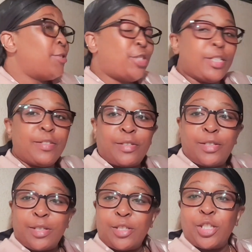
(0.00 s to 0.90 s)

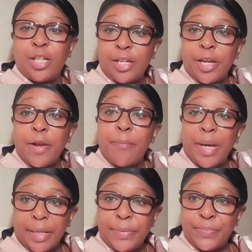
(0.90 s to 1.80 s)
Just chilling in
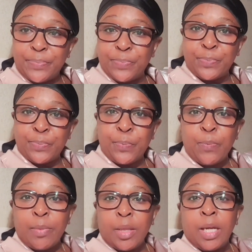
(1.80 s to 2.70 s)
bed.
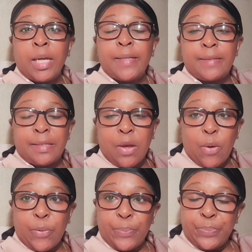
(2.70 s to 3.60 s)
So,